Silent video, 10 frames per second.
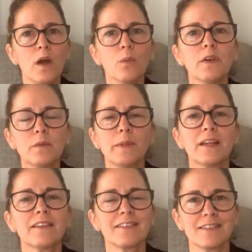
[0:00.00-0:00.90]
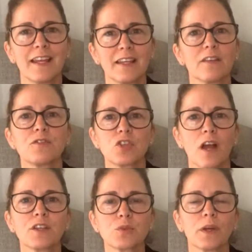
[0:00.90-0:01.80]
What would be at stake if
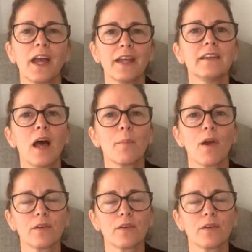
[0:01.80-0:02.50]
Joshua had not